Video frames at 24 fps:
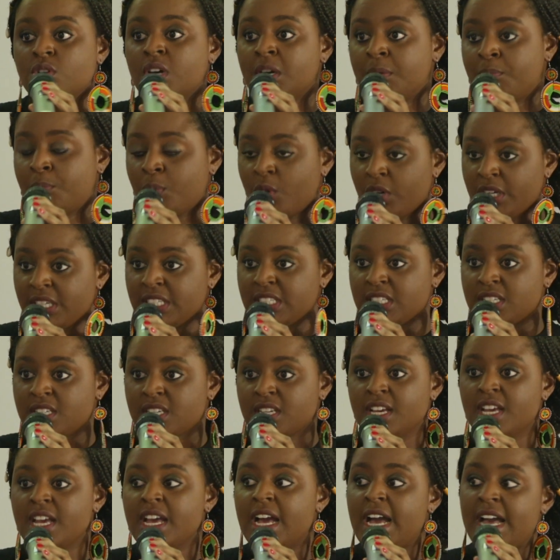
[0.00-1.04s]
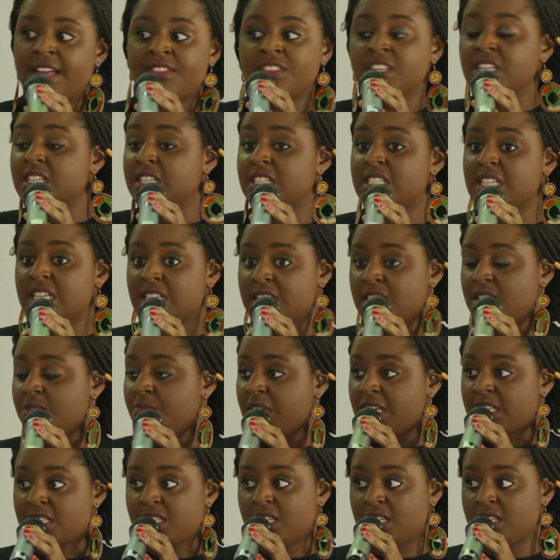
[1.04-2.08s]
to a point, and then it
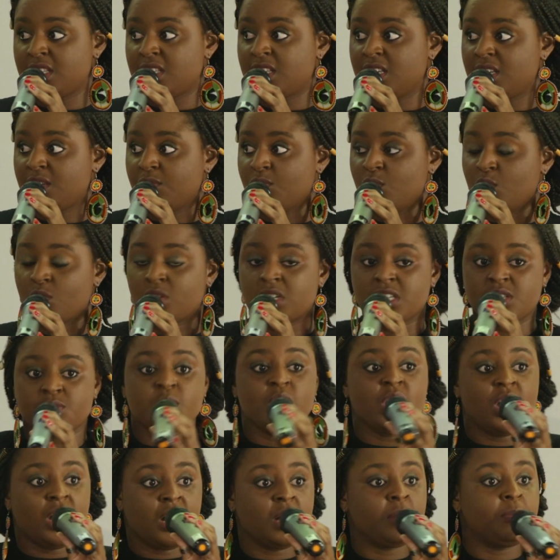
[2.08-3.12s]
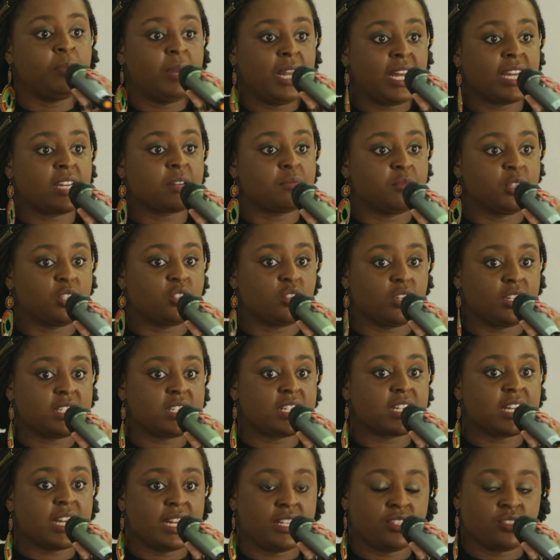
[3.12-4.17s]
doesn't make sense anymore, because we are a black
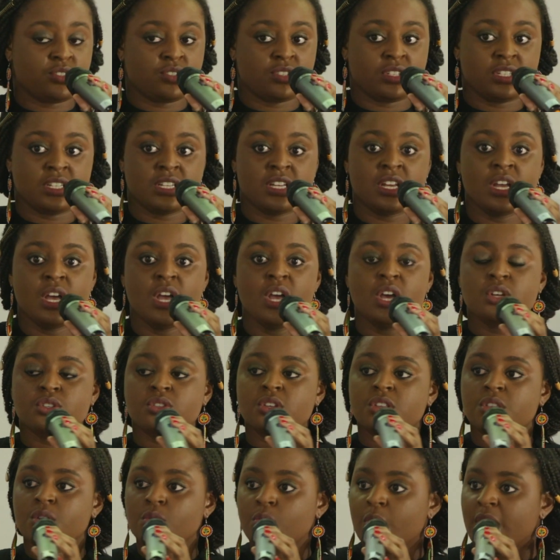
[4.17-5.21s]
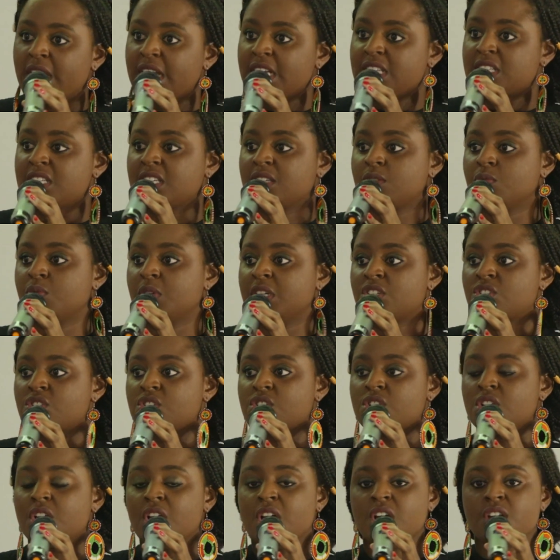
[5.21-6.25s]
majority country. So the ways in
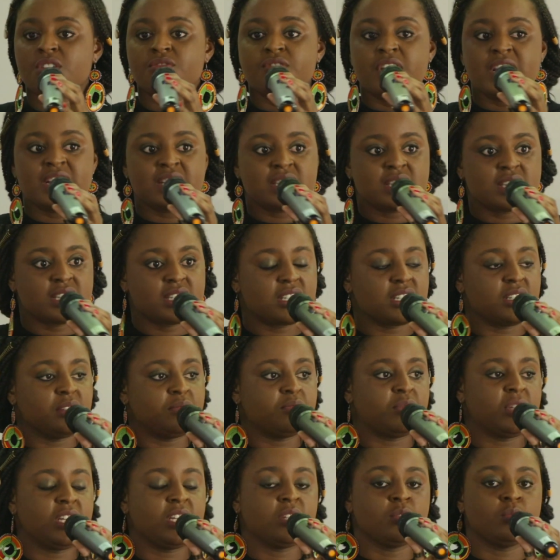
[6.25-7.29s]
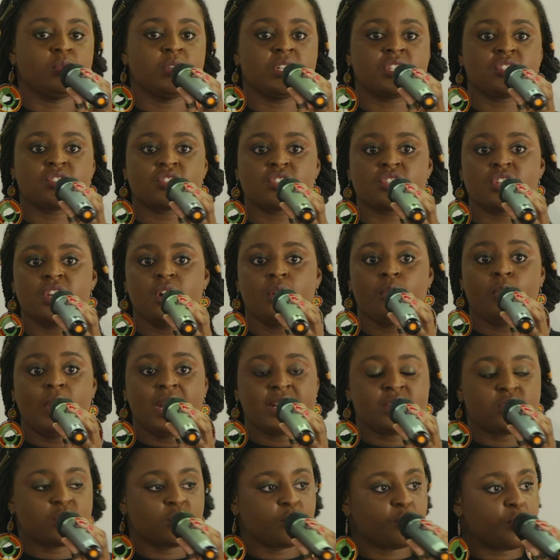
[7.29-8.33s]
which racism, in which
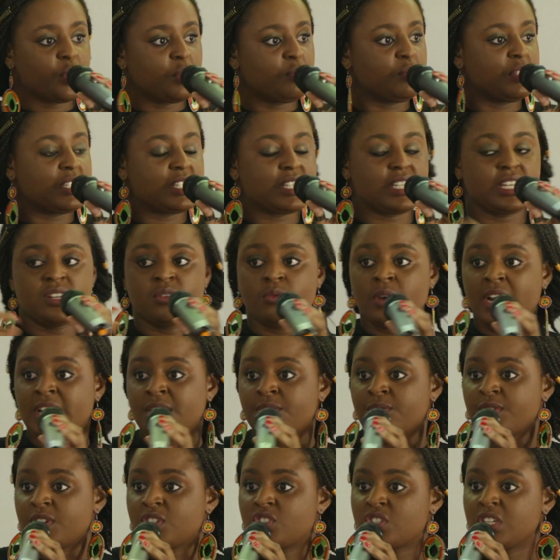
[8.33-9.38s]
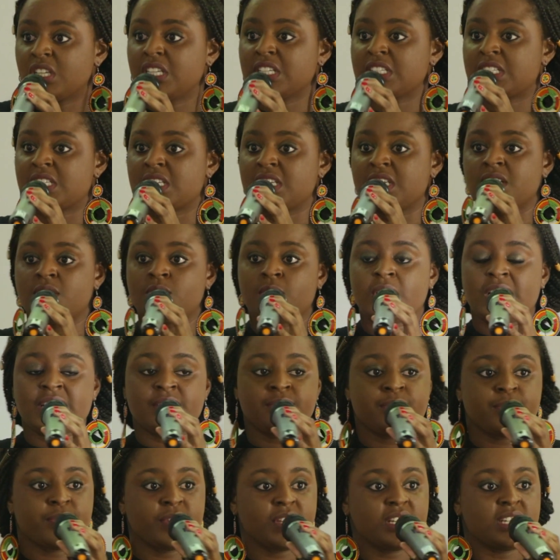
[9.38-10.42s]
white supremacy and white fragility and
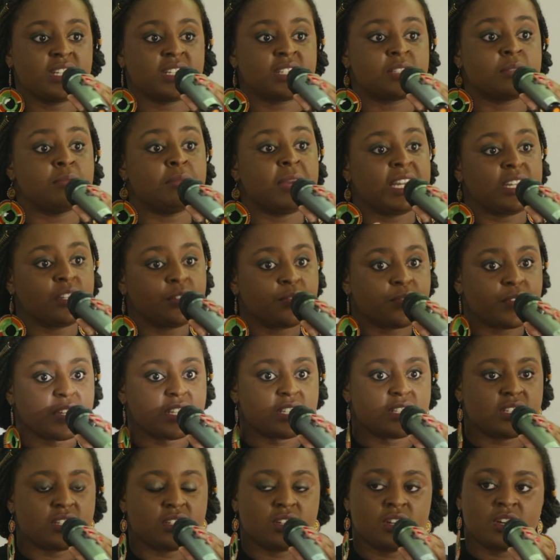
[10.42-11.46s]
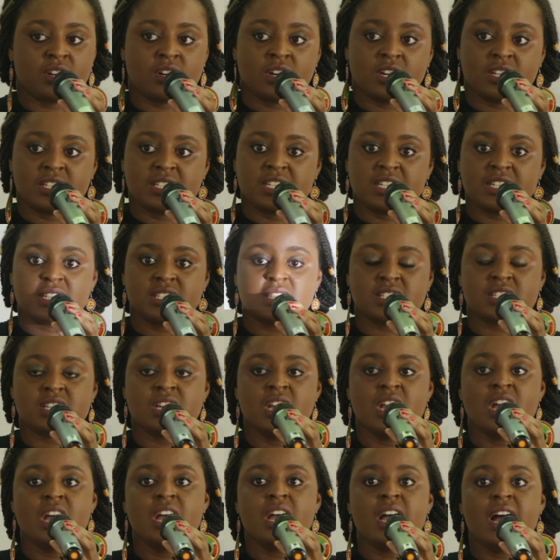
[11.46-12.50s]
white fears manifest in our
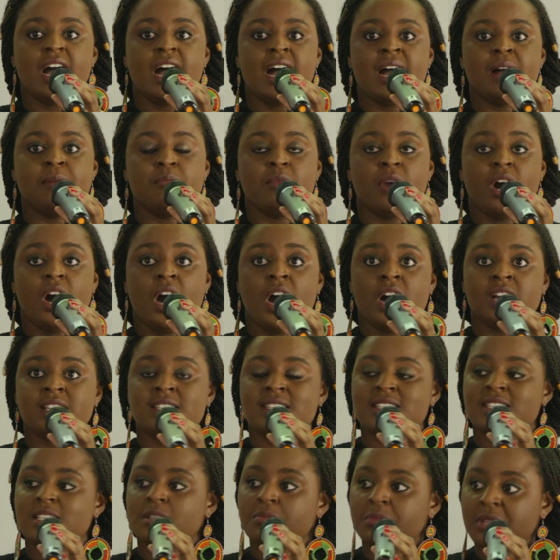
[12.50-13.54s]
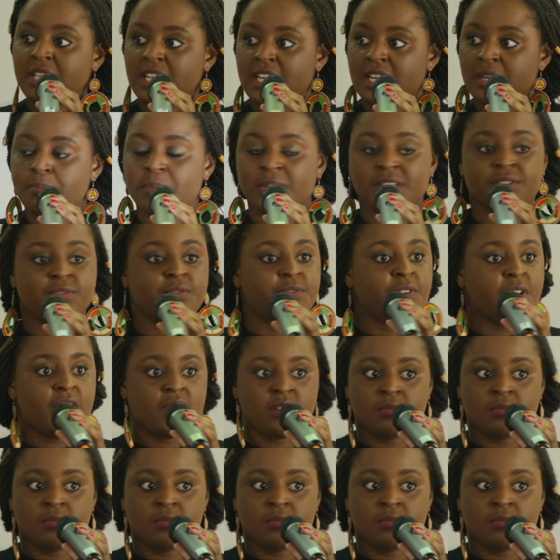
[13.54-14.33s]
context are similar, but